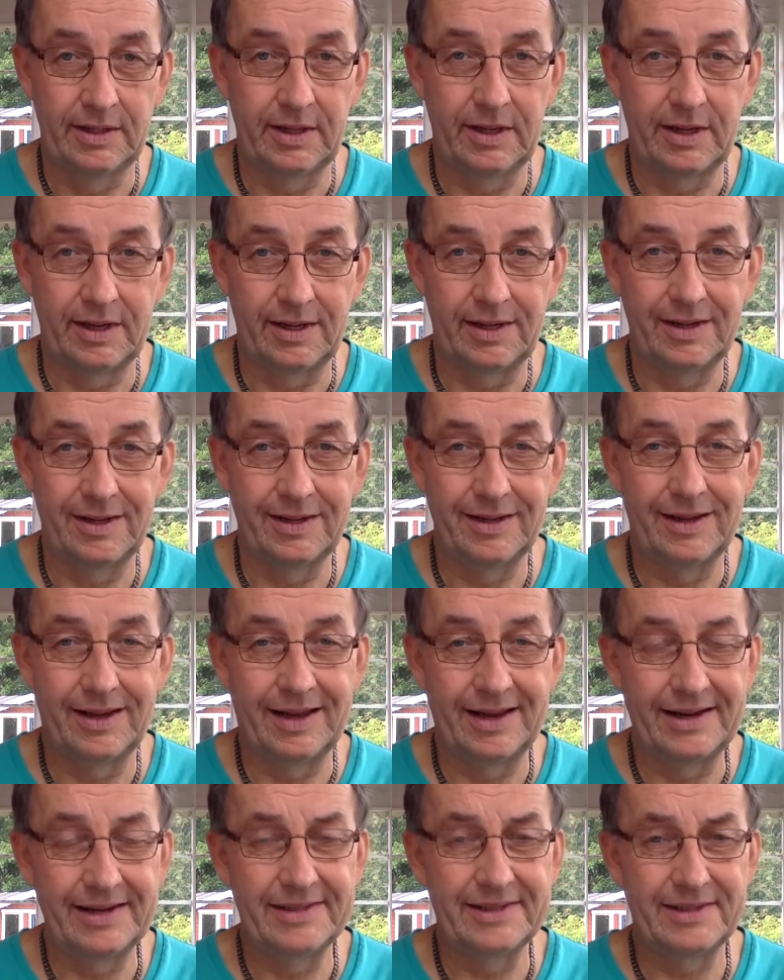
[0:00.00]
Uh,
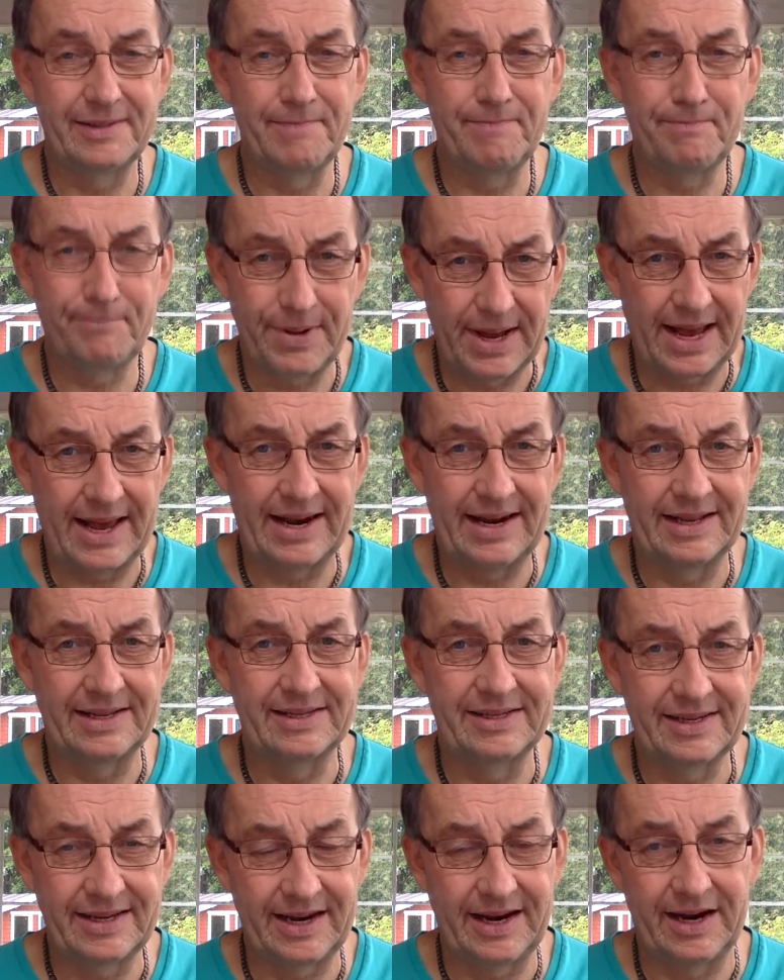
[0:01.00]
and it's a
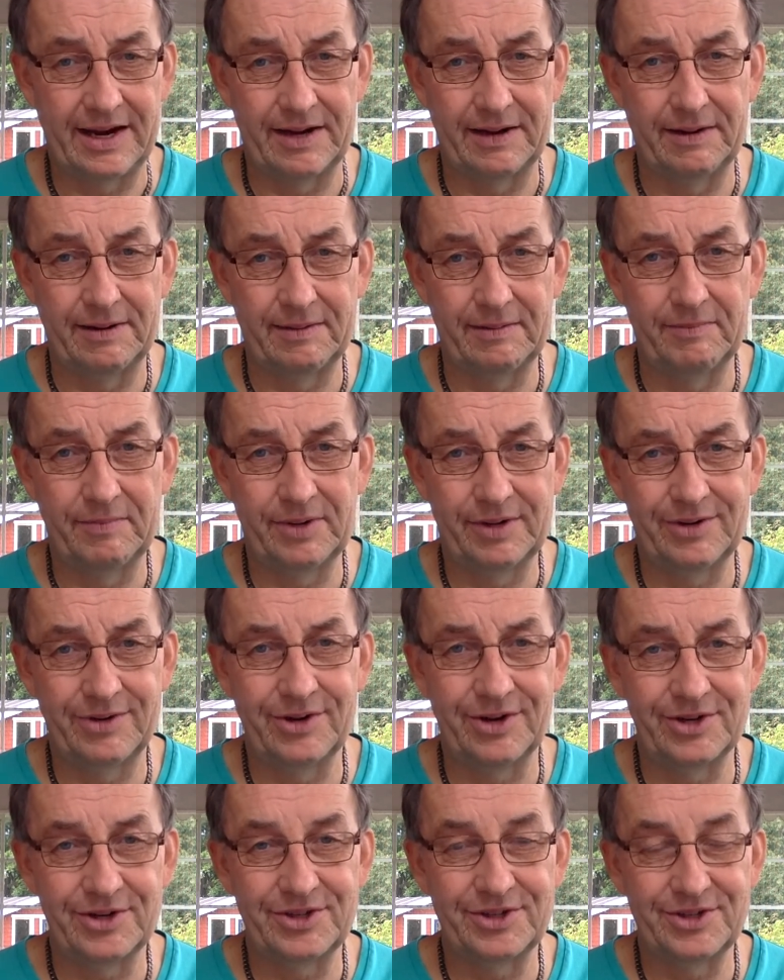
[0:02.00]
balance here
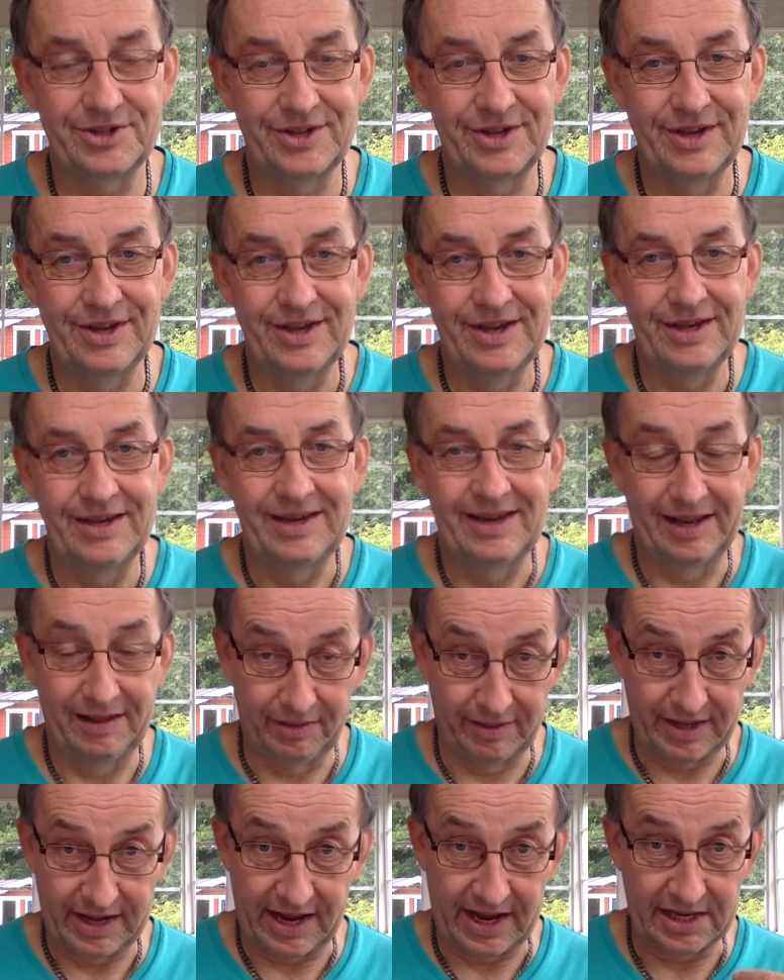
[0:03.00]
because
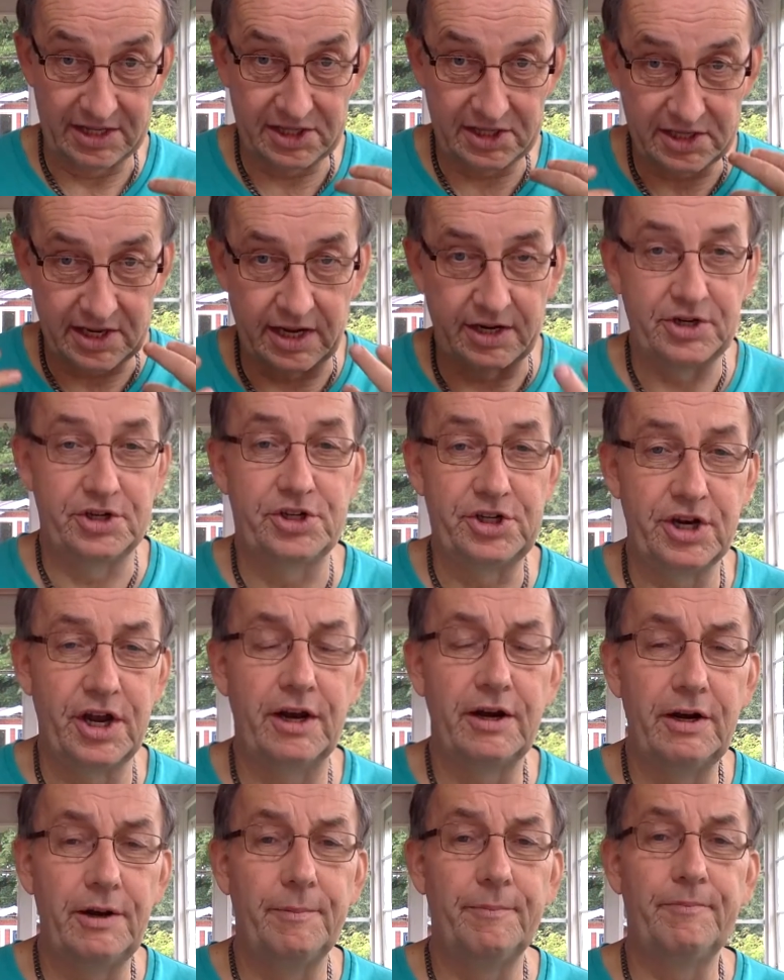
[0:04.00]
in the
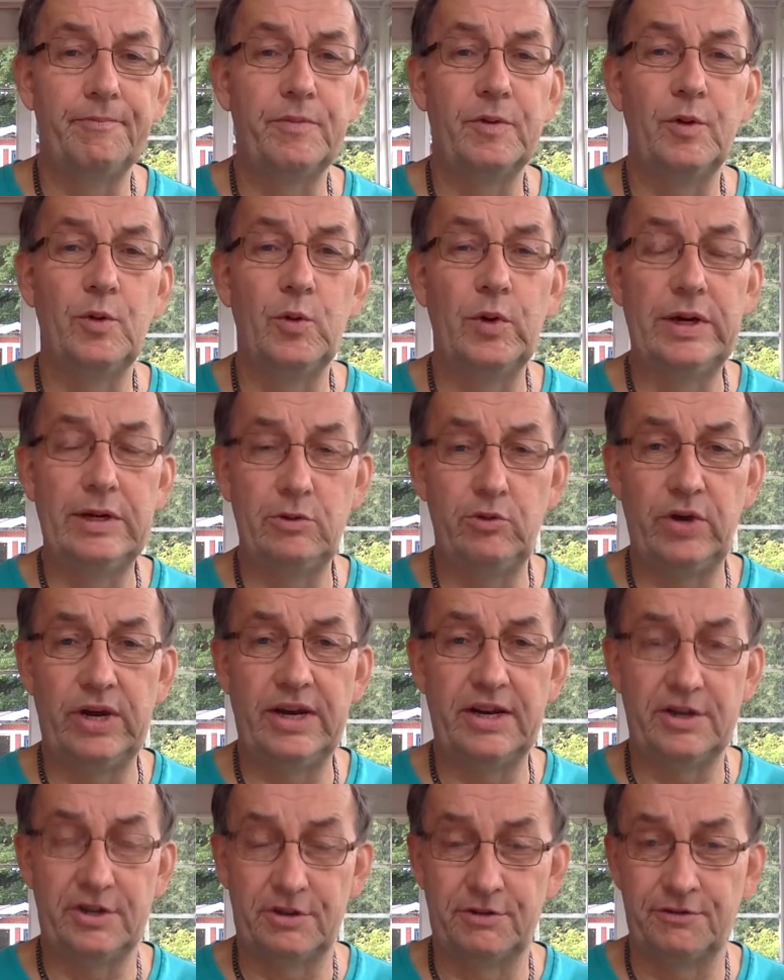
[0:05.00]
ascension we
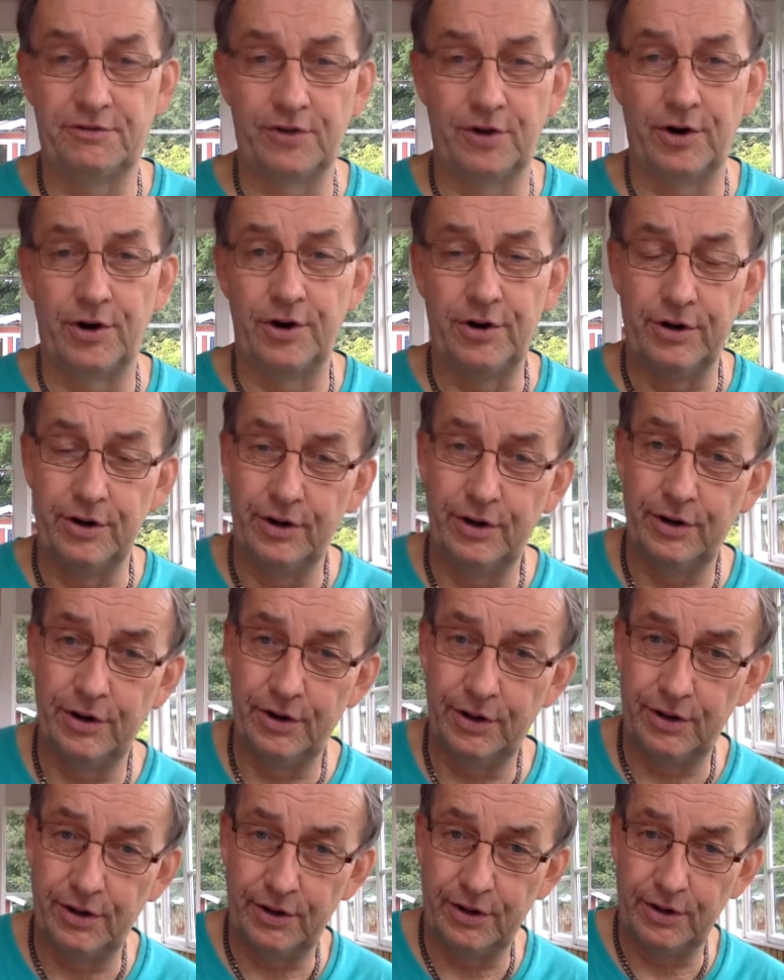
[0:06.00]
reach for
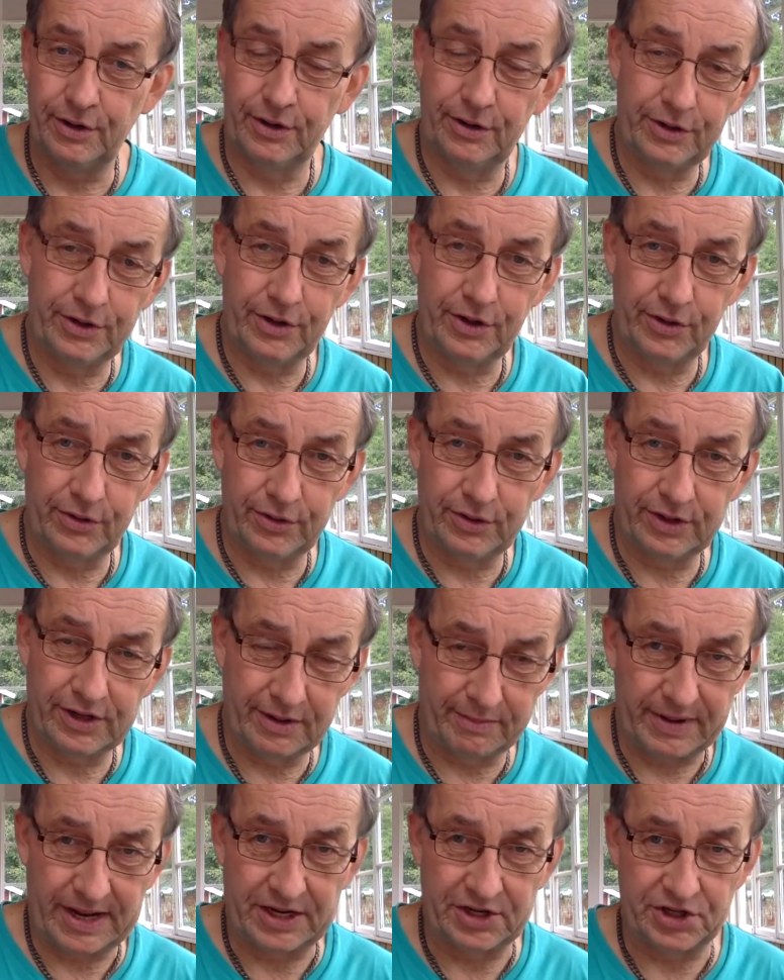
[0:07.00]
new
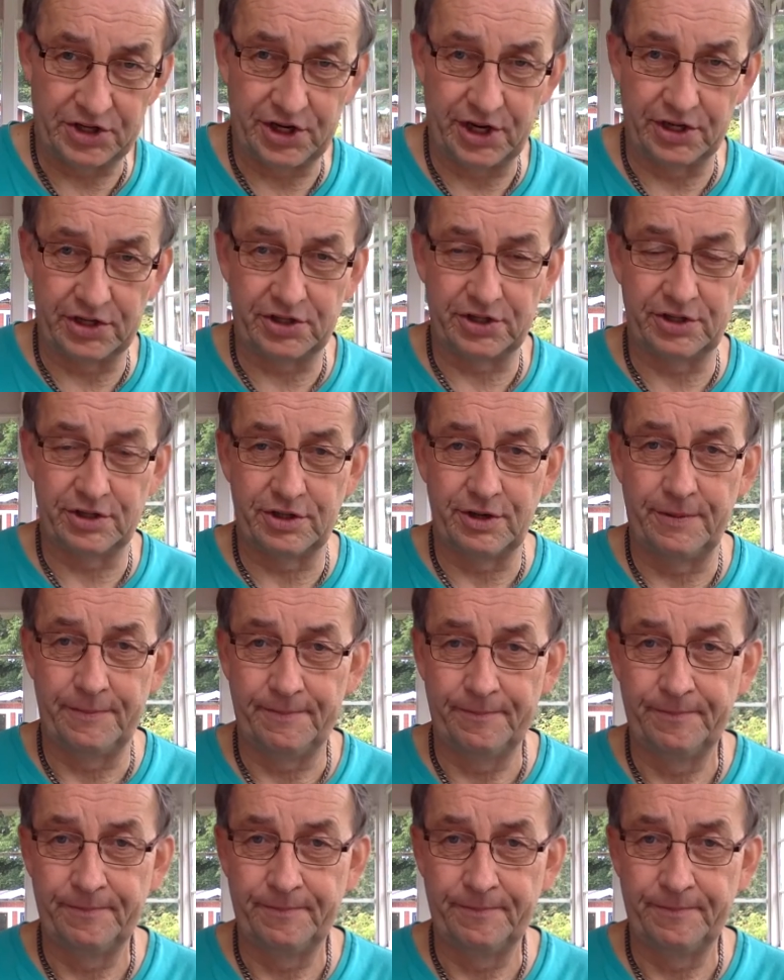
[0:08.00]
dimensions